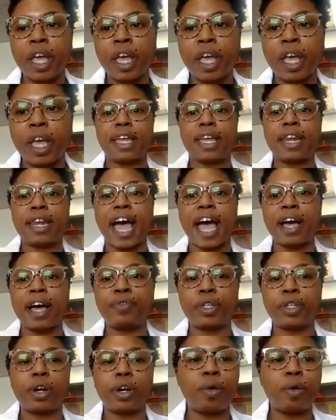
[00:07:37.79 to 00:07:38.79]
And
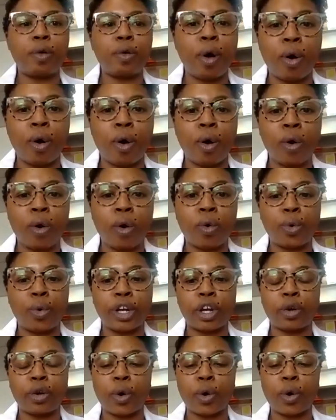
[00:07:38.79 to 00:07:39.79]
after our poll,
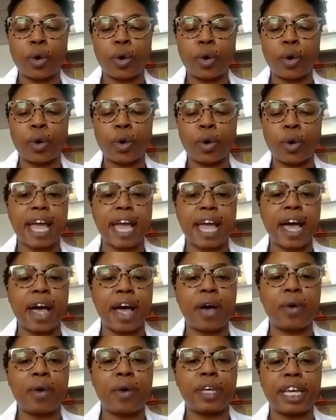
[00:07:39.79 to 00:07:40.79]
we are going to
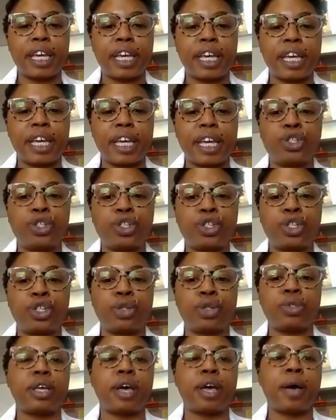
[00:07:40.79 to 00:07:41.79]
now get into
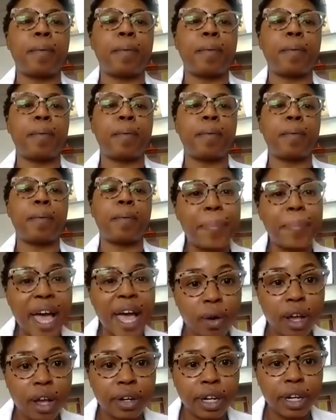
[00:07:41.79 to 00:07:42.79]
some
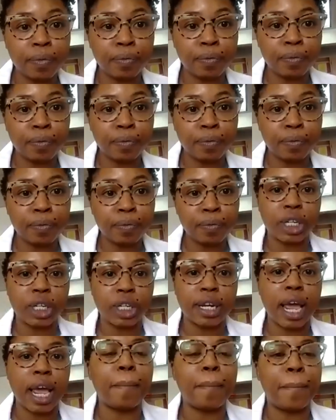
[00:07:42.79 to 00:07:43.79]
background
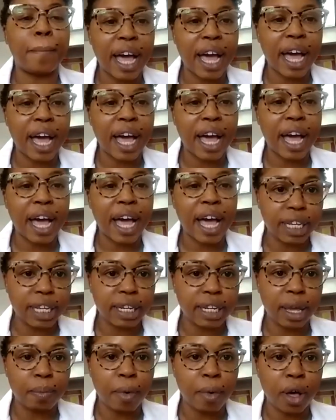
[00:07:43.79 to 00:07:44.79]
information about the
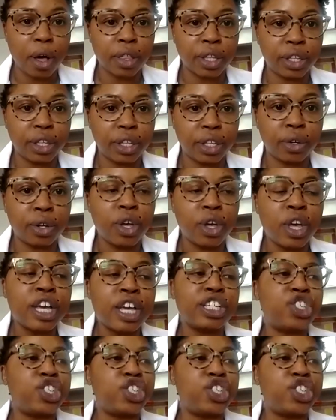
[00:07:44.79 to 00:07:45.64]
DNA molecule,